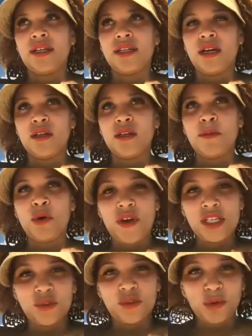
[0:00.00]
the
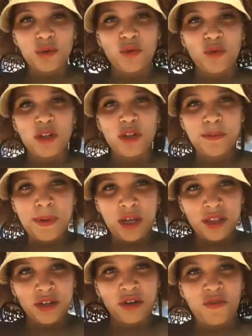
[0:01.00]
motivation from you and all my
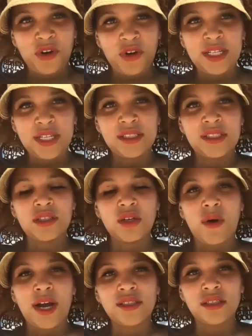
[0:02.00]
other girlfriends.
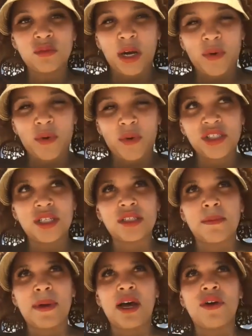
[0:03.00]
So my question is
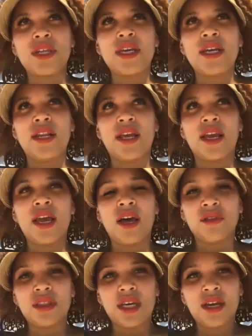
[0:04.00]
about eating
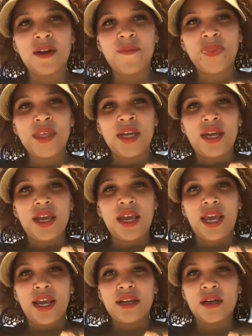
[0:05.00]
healthy
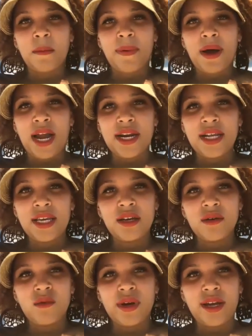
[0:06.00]
and combining
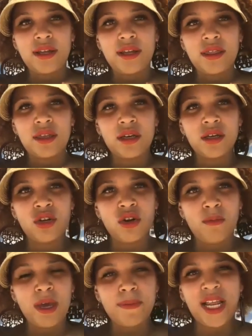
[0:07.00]
it with,
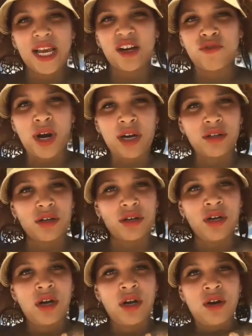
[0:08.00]
maybe like a regular
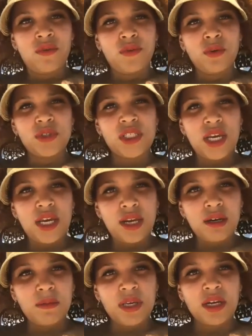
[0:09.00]

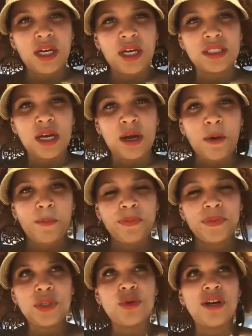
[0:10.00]
routine, because
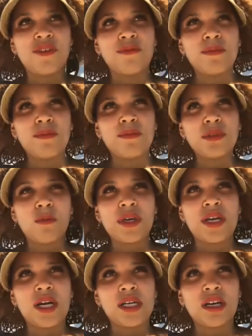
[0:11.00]
you have,
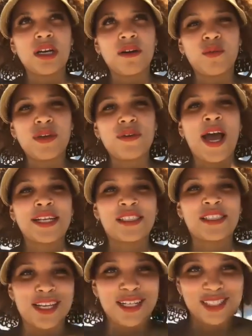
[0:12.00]
we've had
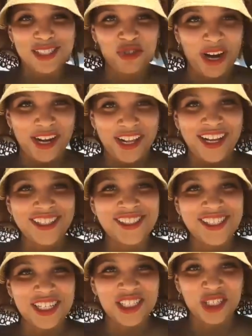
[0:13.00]
these training
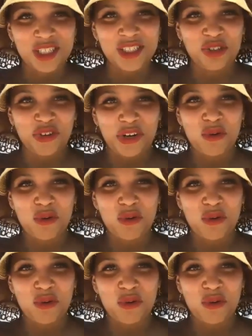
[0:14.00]
sessions during the